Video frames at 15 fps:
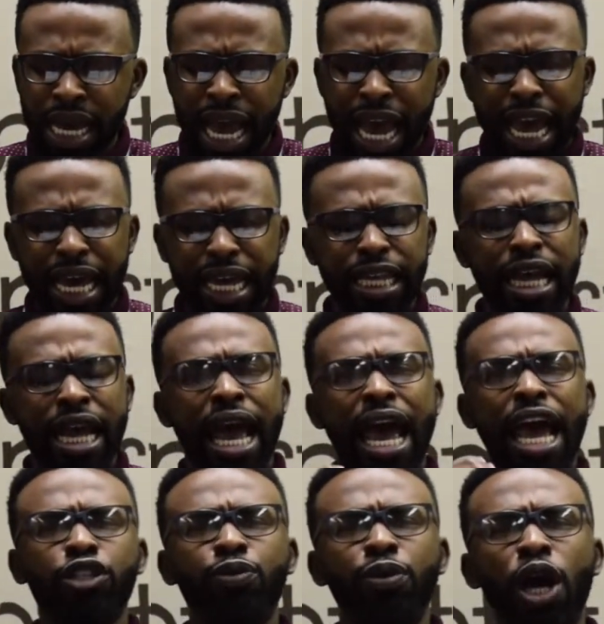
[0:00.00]
And
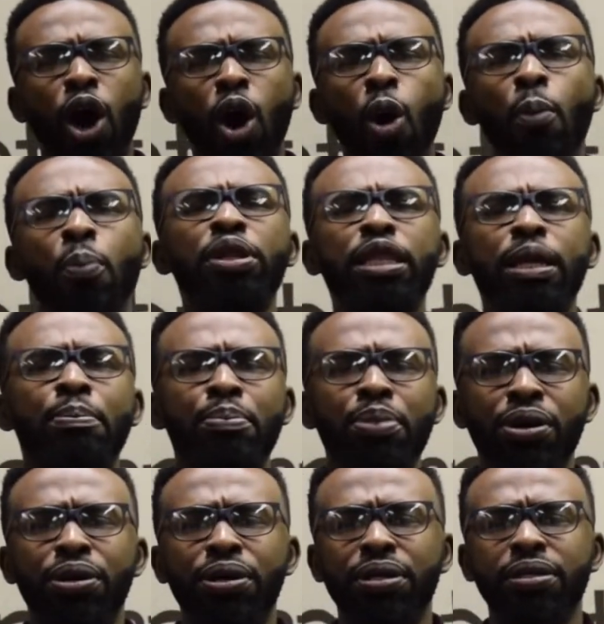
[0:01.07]
as we open the
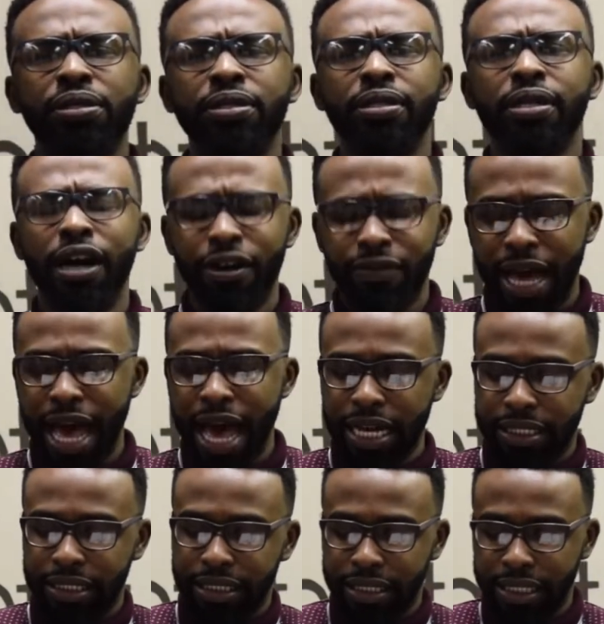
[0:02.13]
book, of Acts
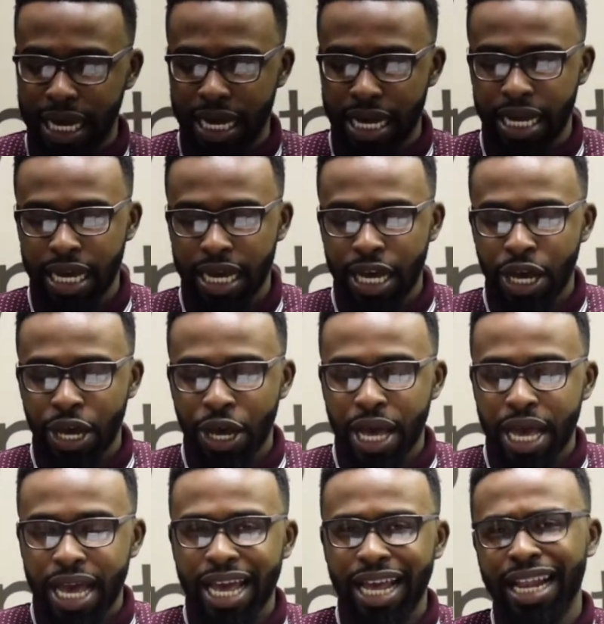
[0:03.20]
today.
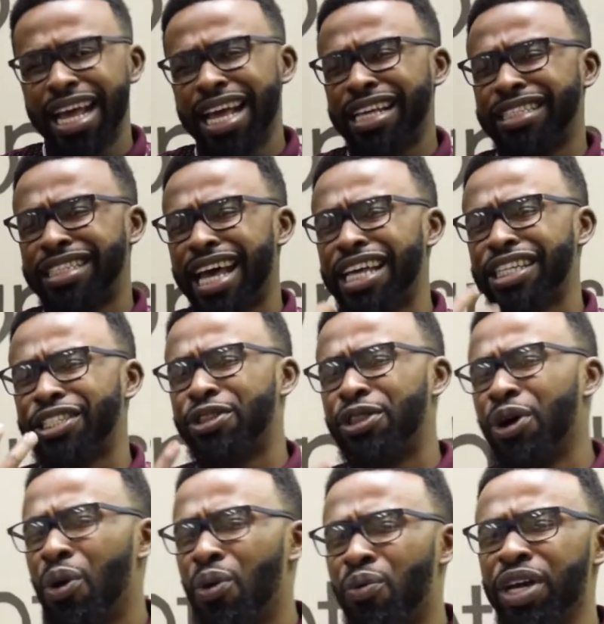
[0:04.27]
It is as
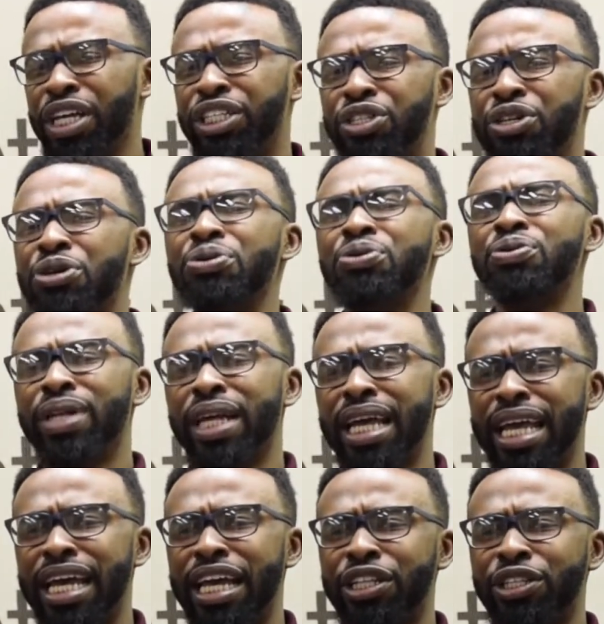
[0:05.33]
though we tune
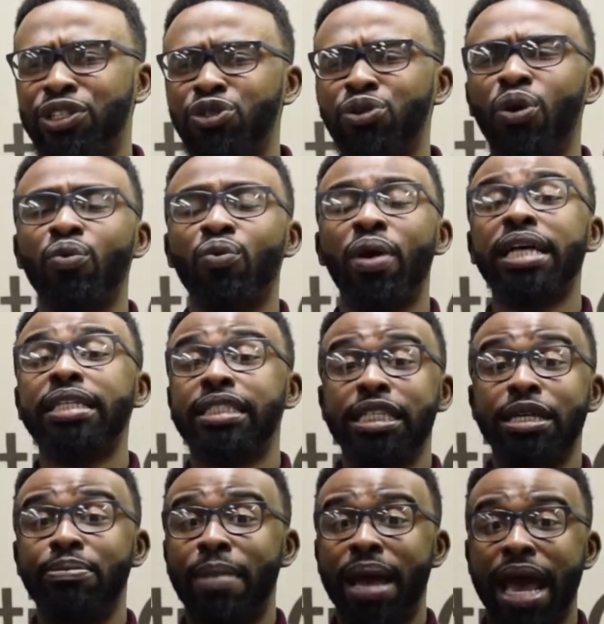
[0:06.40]
in to a
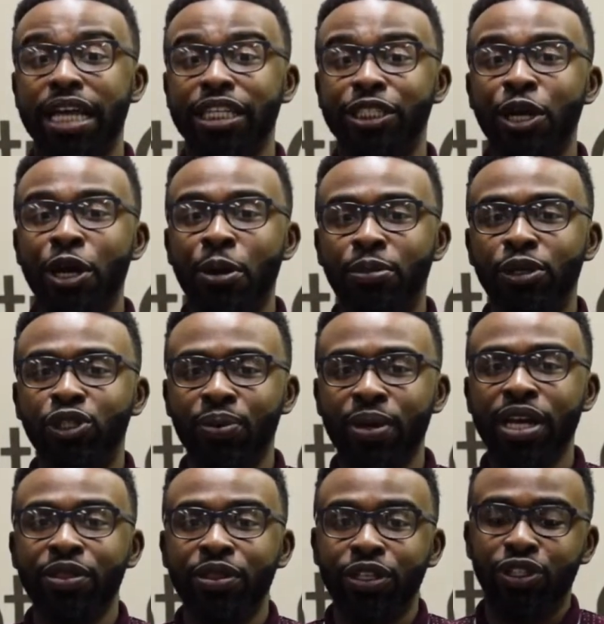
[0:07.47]
wrestling match
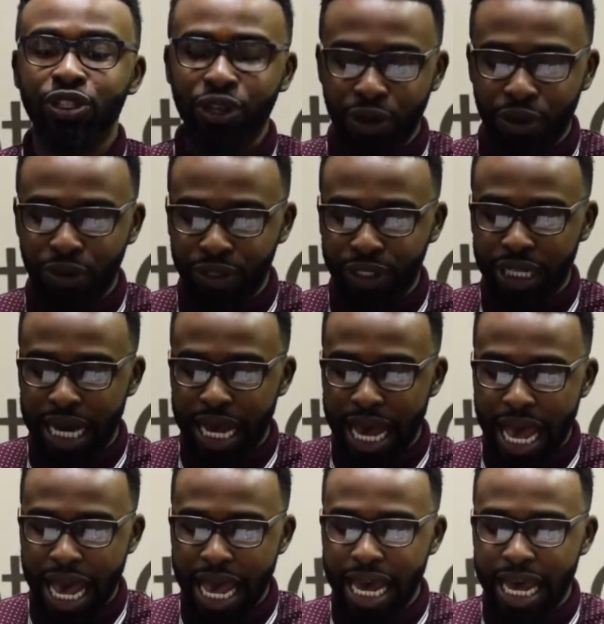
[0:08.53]
between the church
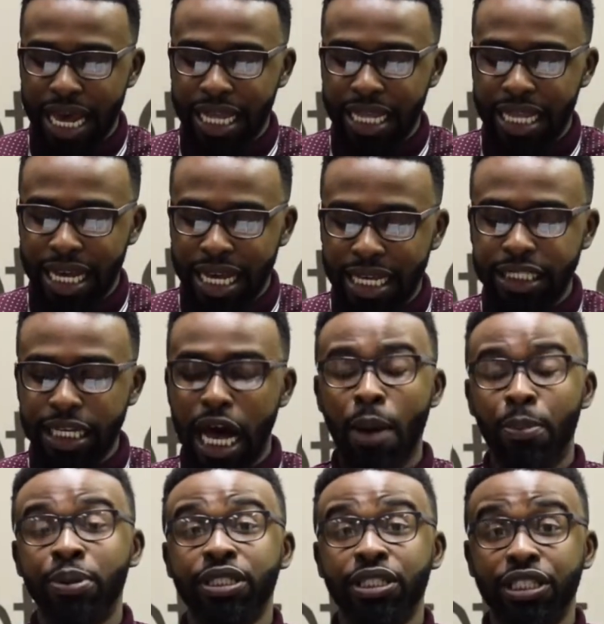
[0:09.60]
and its
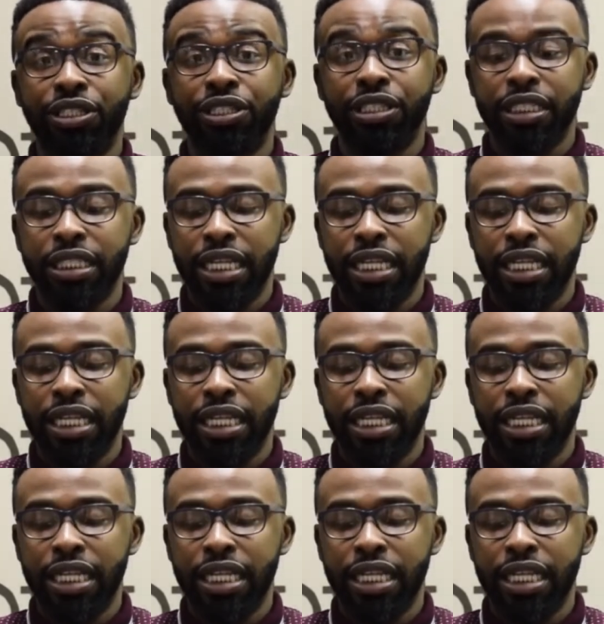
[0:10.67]
opposition.